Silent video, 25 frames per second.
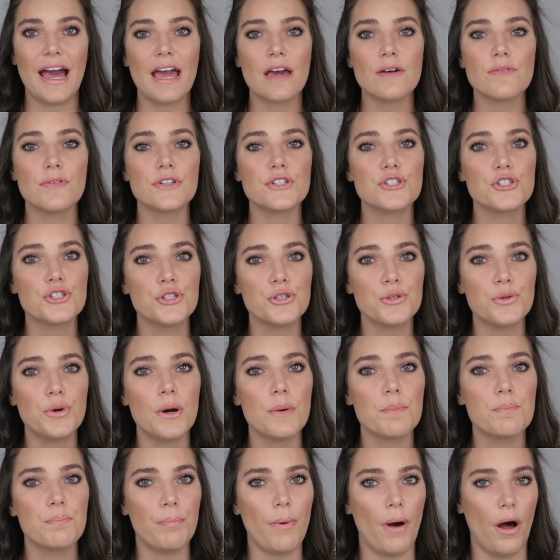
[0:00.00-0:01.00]
I have two
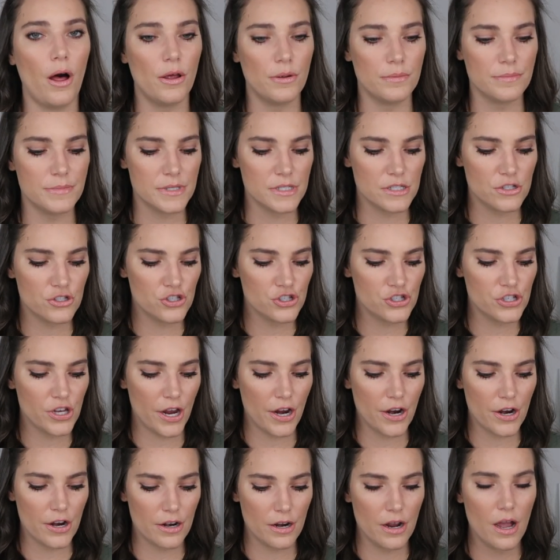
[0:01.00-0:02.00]
balms to
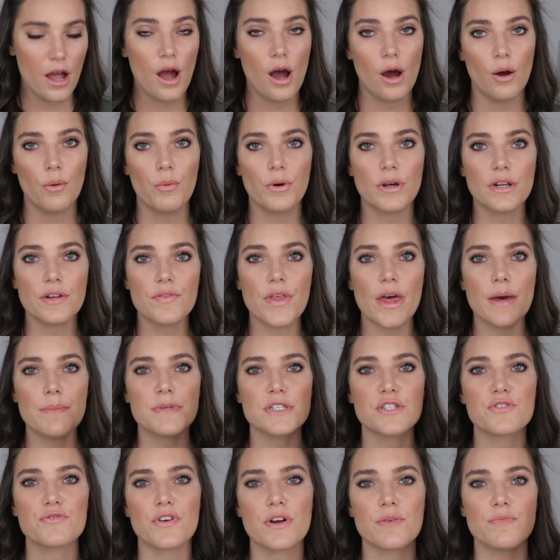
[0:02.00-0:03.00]
share. One of them
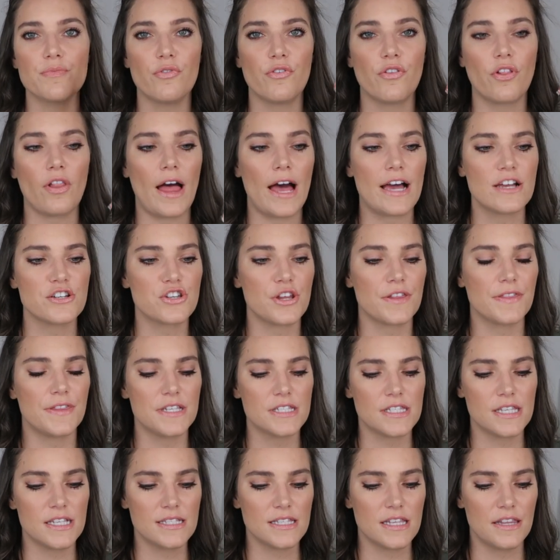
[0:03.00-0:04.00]
is from Flesh.
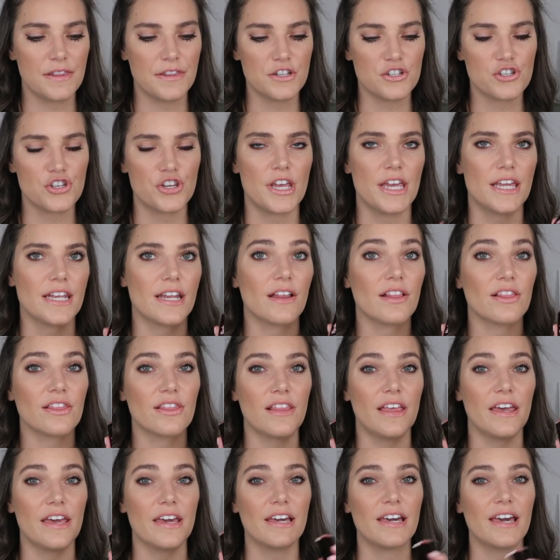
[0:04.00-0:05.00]
This is in the shade
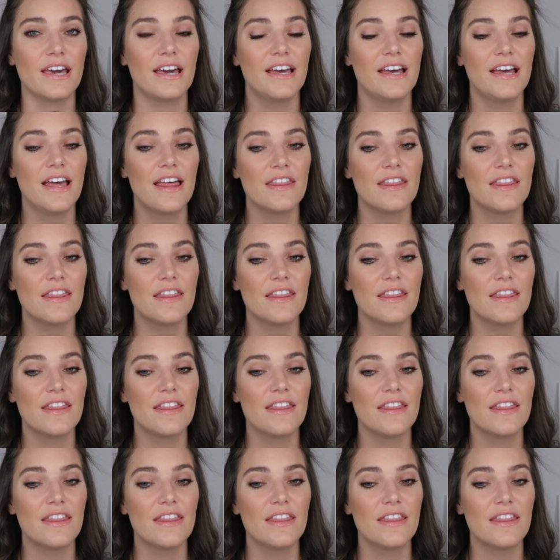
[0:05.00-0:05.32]
Lick.